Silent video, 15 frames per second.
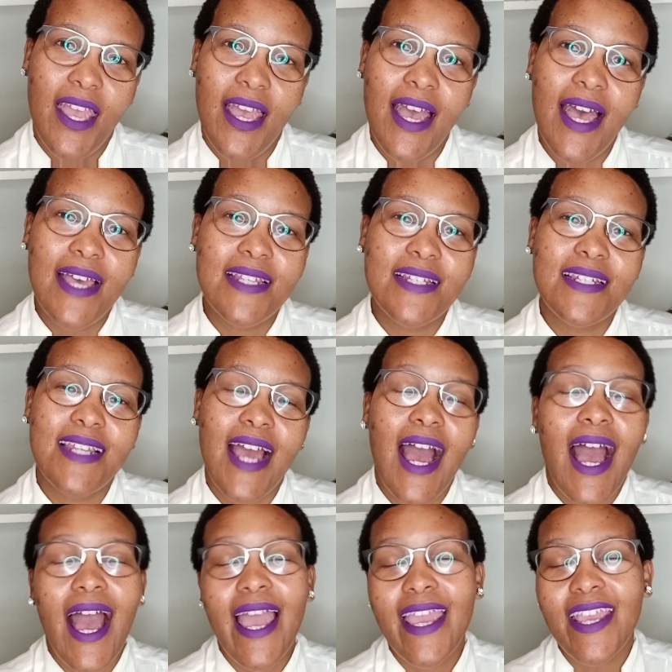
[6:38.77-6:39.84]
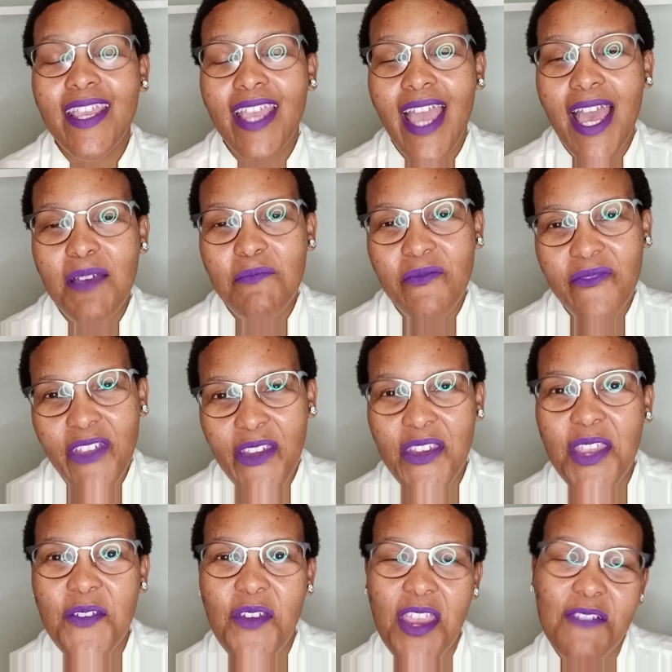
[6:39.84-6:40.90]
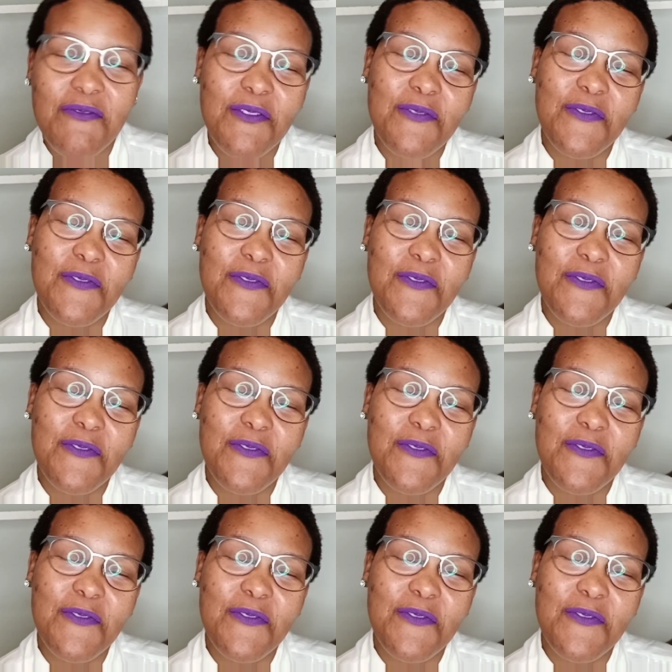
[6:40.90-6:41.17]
And I am very grateful